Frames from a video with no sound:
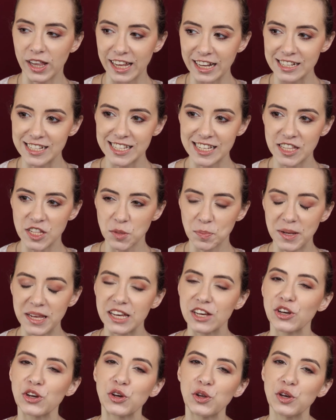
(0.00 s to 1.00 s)
I could see this
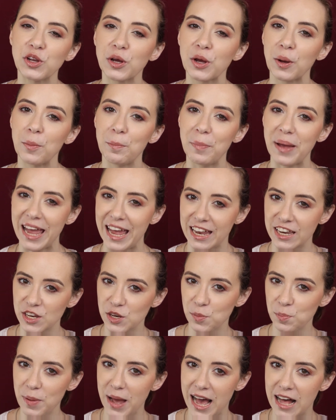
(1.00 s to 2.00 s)
being a good
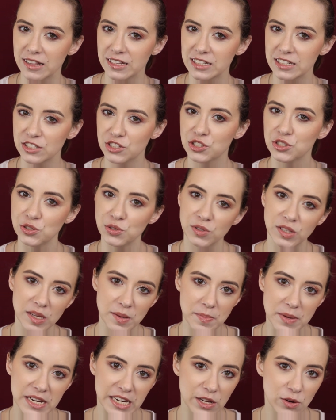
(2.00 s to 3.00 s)
companion palette to the
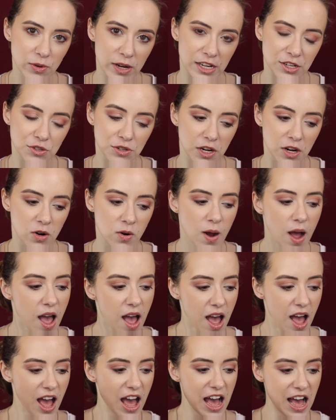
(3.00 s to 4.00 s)
Mini Retro,
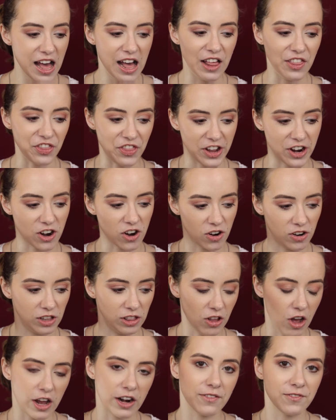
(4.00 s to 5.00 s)
there are a
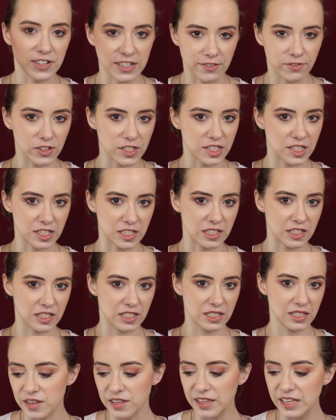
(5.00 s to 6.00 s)
lot of
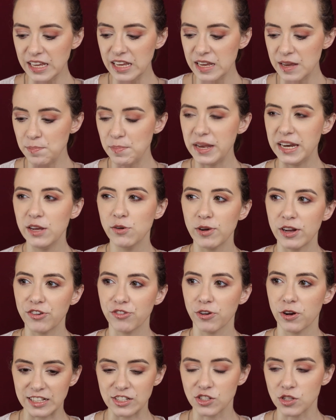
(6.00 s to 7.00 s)
differences. The Mini
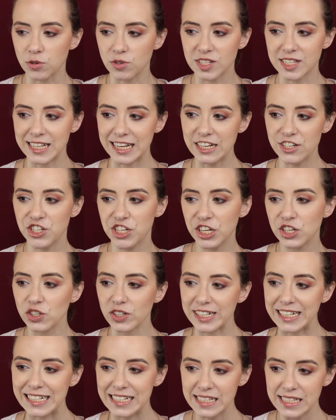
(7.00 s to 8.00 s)
Retro has those sagey
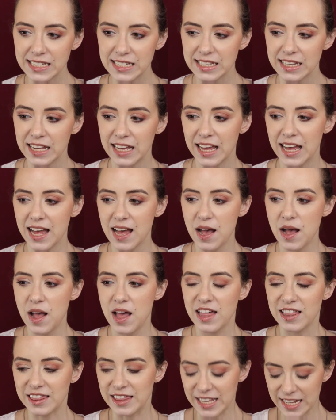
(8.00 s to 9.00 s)
greens.
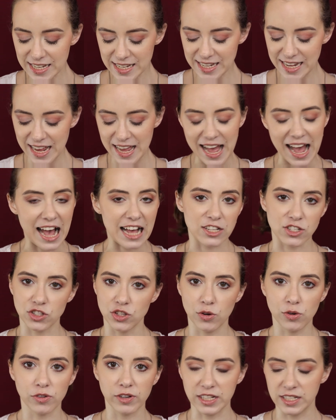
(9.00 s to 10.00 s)
This has
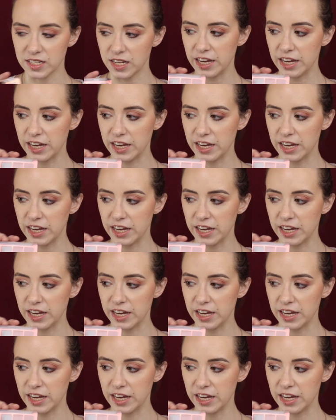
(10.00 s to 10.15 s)
no greens.